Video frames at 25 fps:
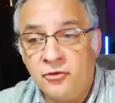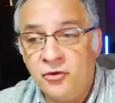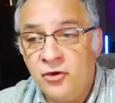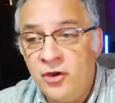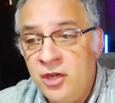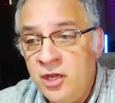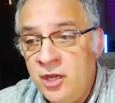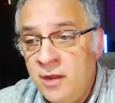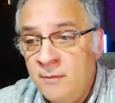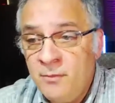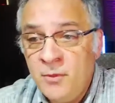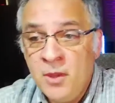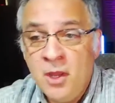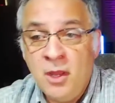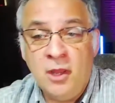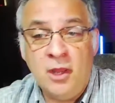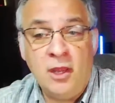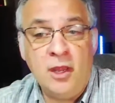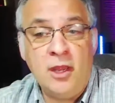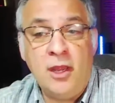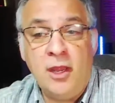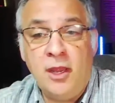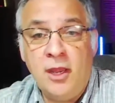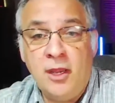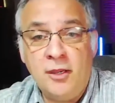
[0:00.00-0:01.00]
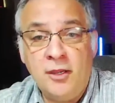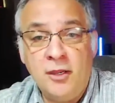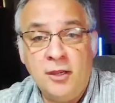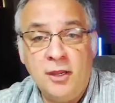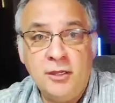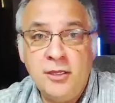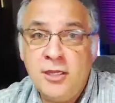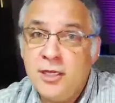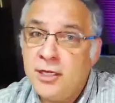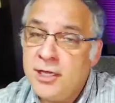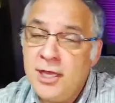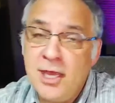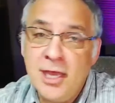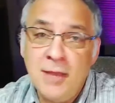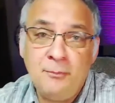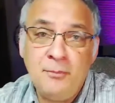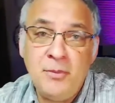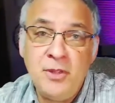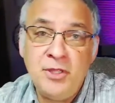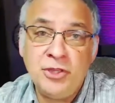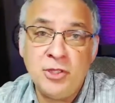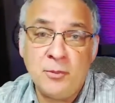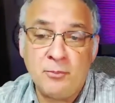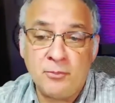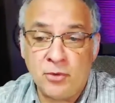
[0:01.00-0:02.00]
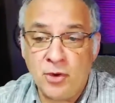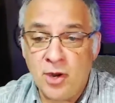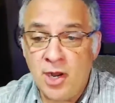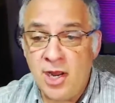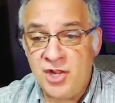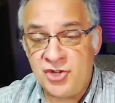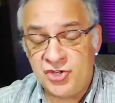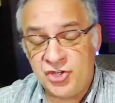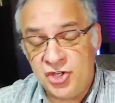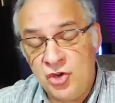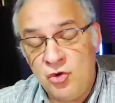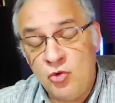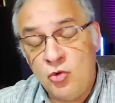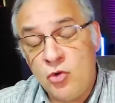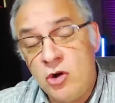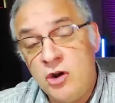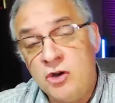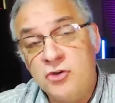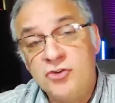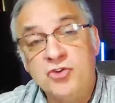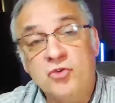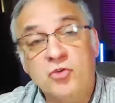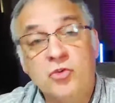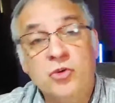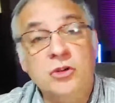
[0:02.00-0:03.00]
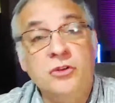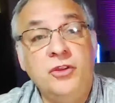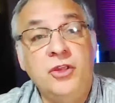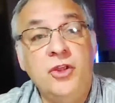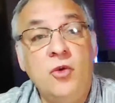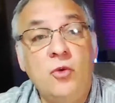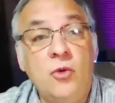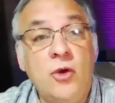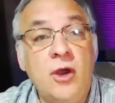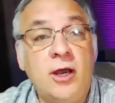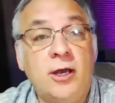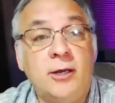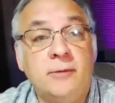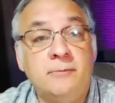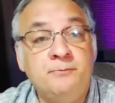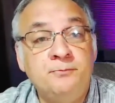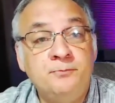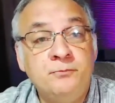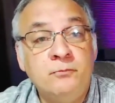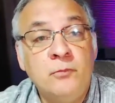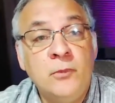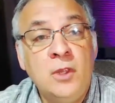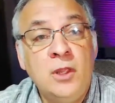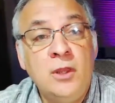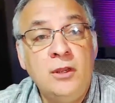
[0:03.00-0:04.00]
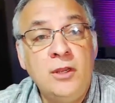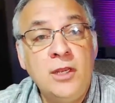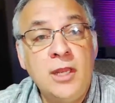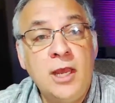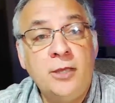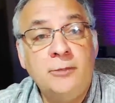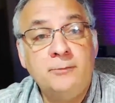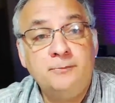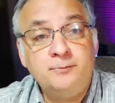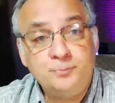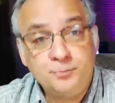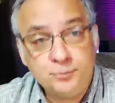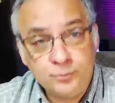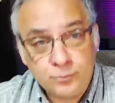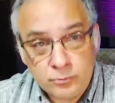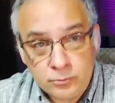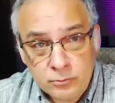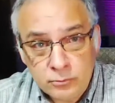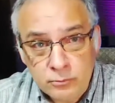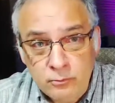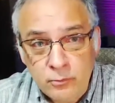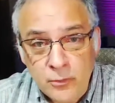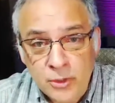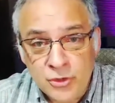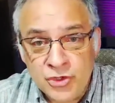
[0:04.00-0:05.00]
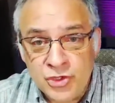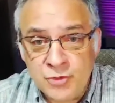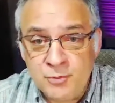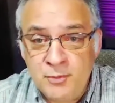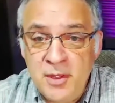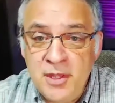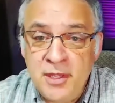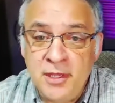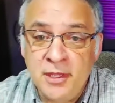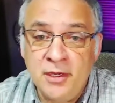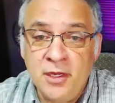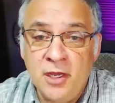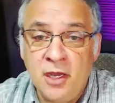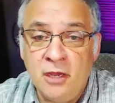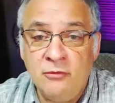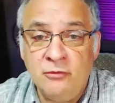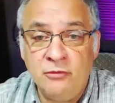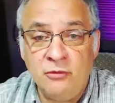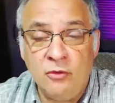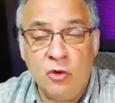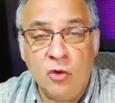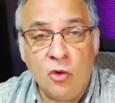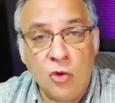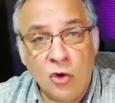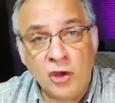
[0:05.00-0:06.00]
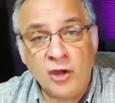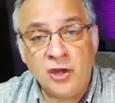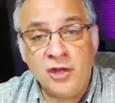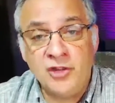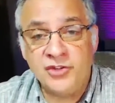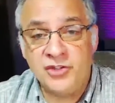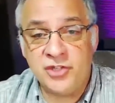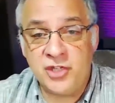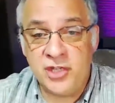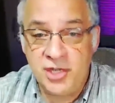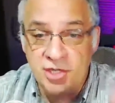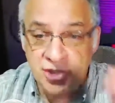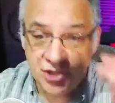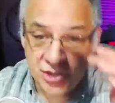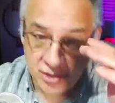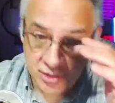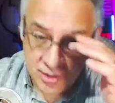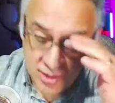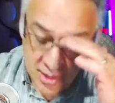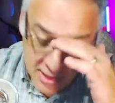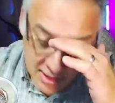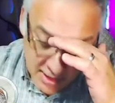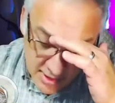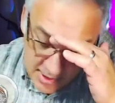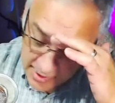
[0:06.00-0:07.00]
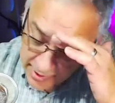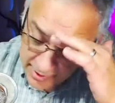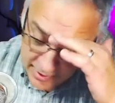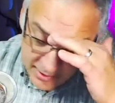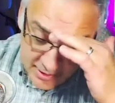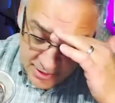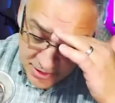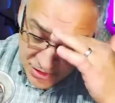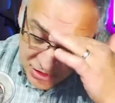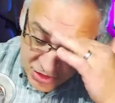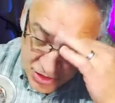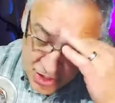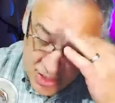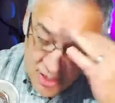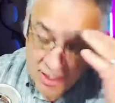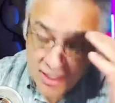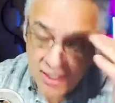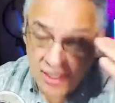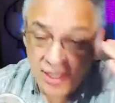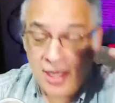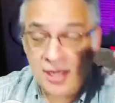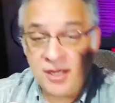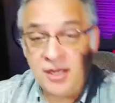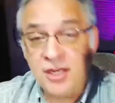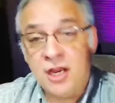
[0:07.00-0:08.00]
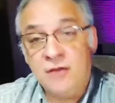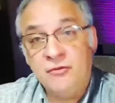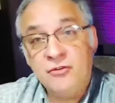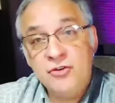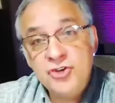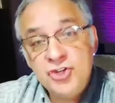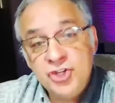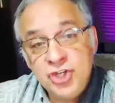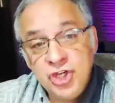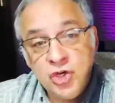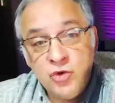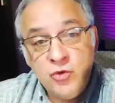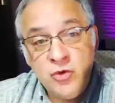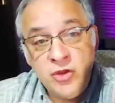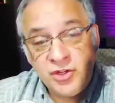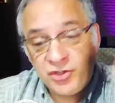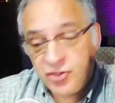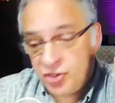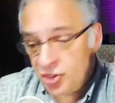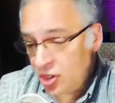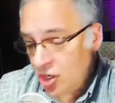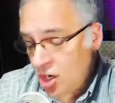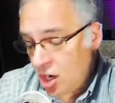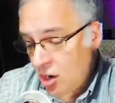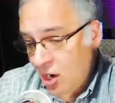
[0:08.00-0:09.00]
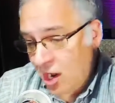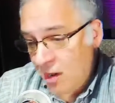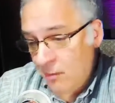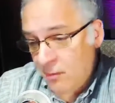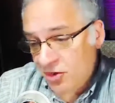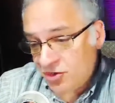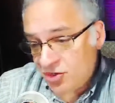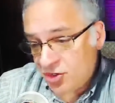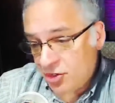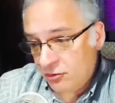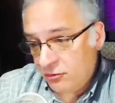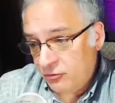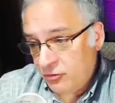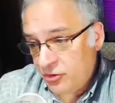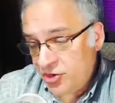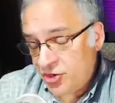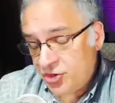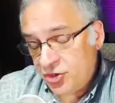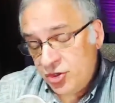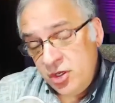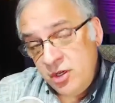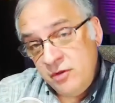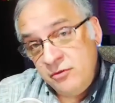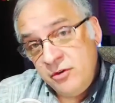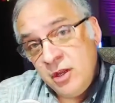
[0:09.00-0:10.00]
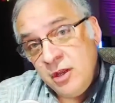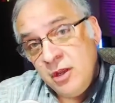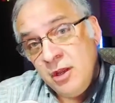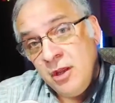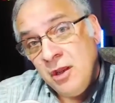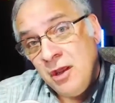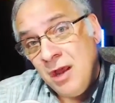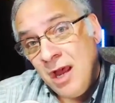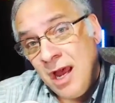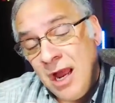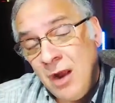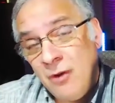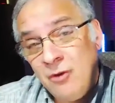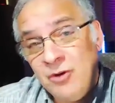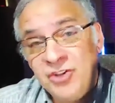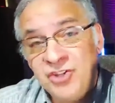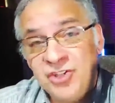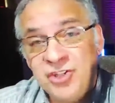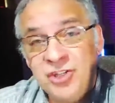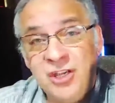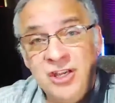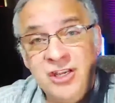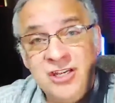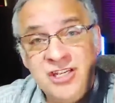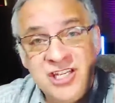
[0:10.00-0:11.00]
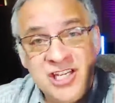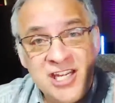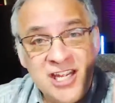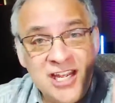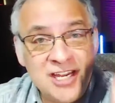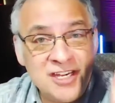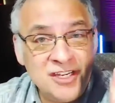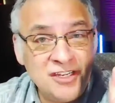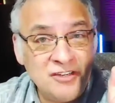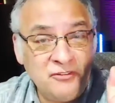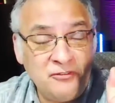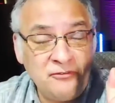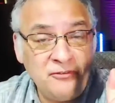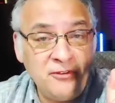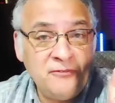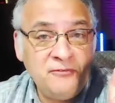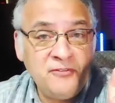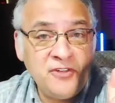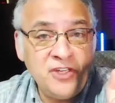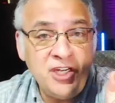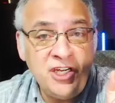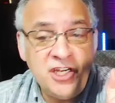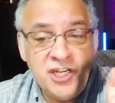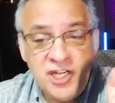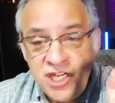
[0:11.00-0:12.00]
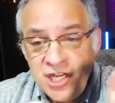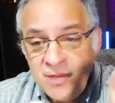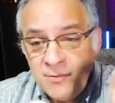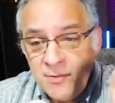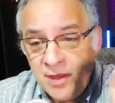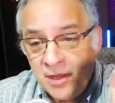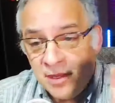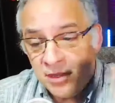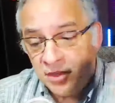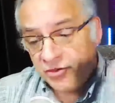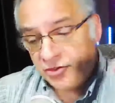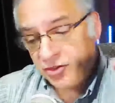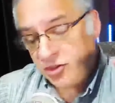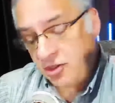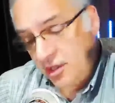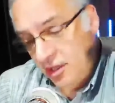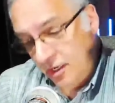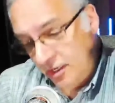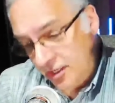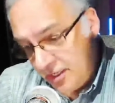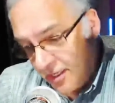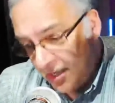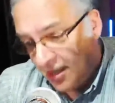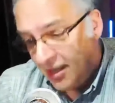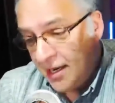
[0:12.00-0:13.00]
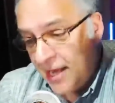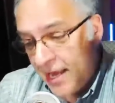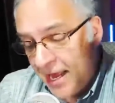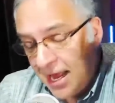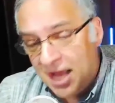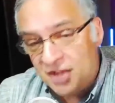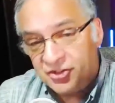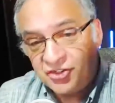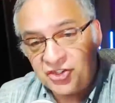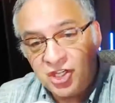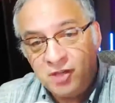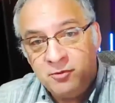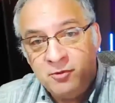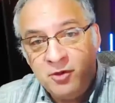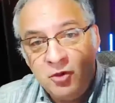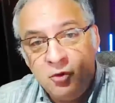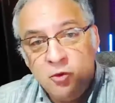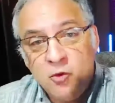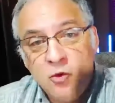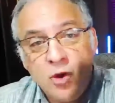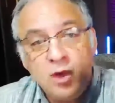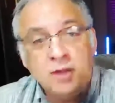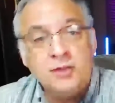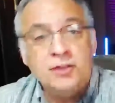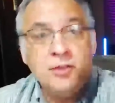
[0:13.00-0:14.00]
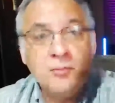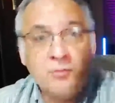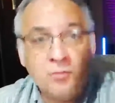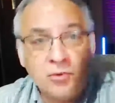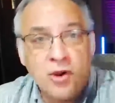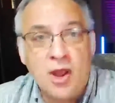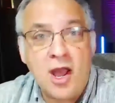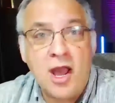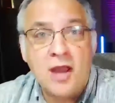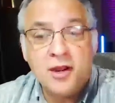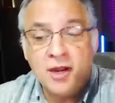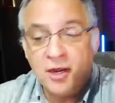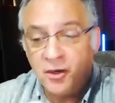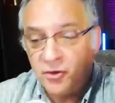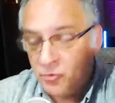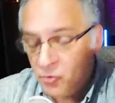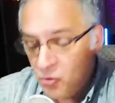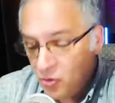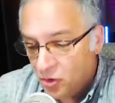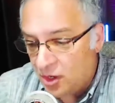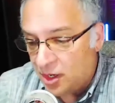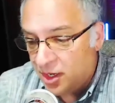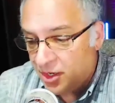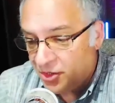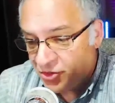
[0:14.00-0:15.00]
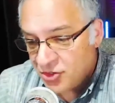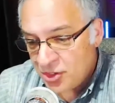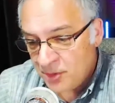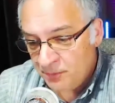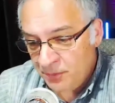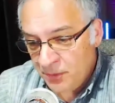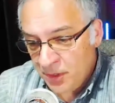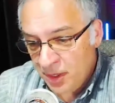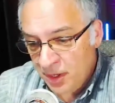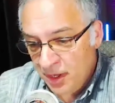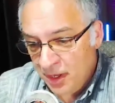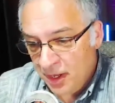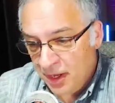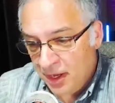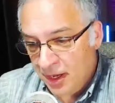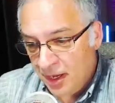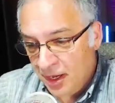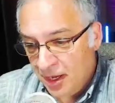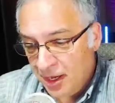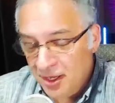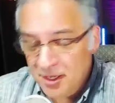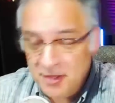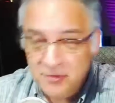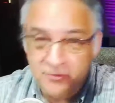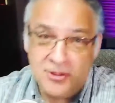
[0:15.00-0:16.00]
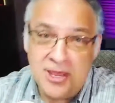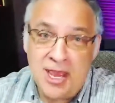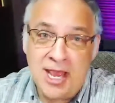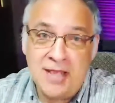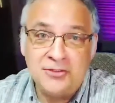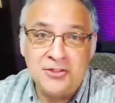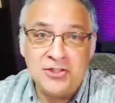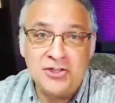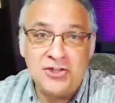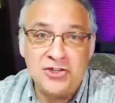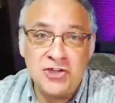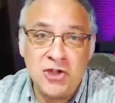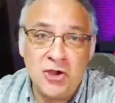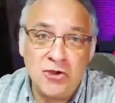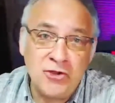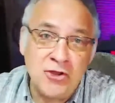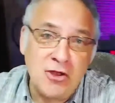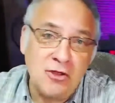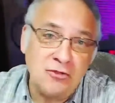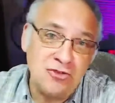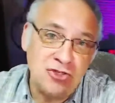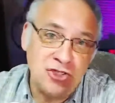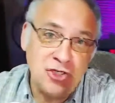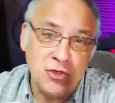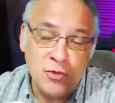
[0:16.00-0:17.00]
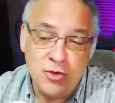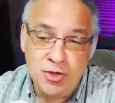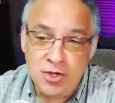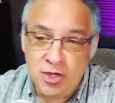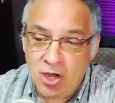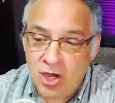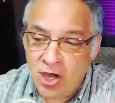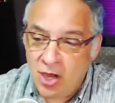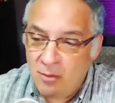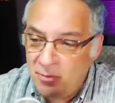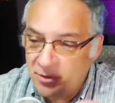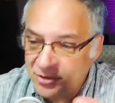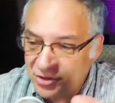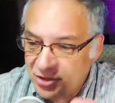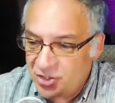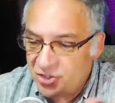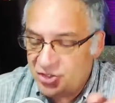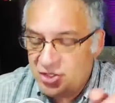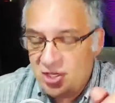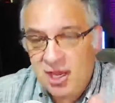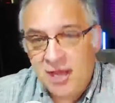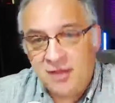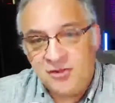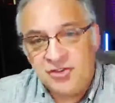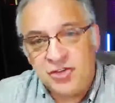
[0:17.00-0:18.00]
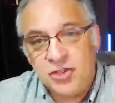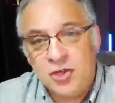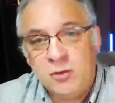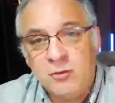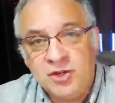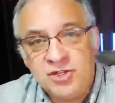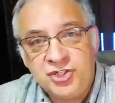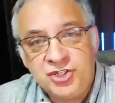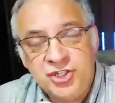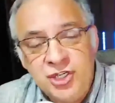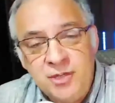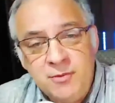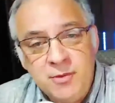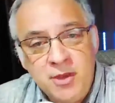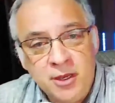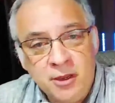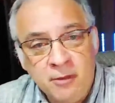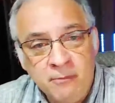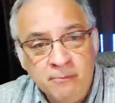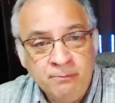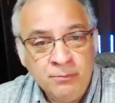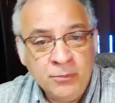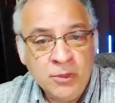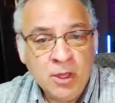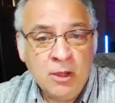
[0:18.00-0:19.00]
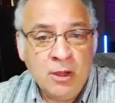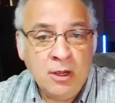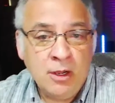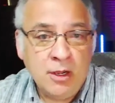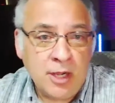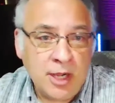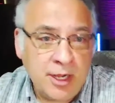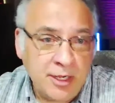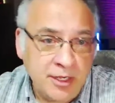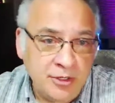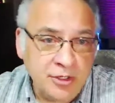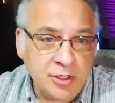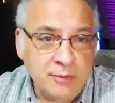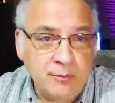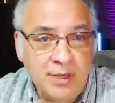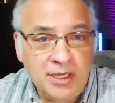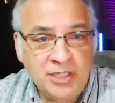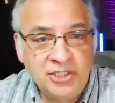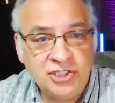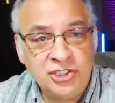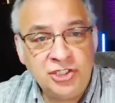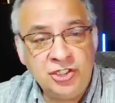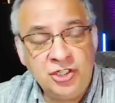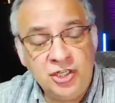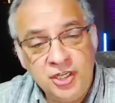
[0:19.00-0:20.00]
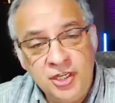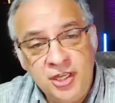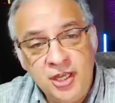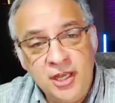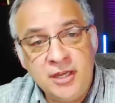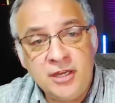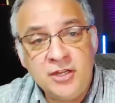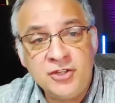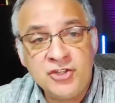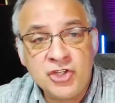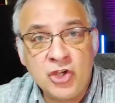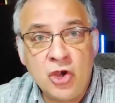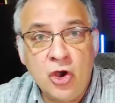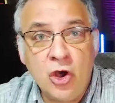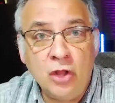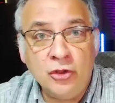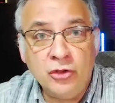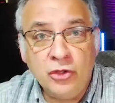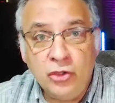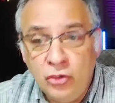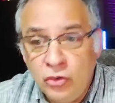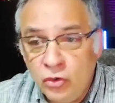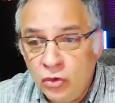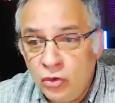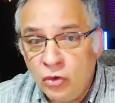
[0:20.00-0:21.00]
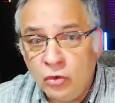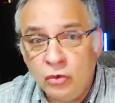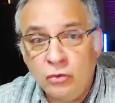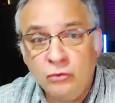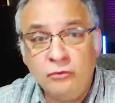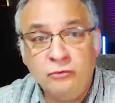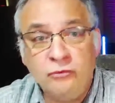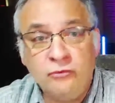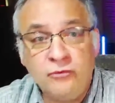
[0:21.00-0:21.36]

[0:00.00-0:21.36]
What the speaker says: free, and you can't beat the price. It works really well. Now, speaking of organization, this I covered 2 weeks ago. I must have received, I would say, 10 to 15 emails, again asking me what the product was. If you had the show notes, you would know, but since I had so much email, I'm going to mention it again. It's called Google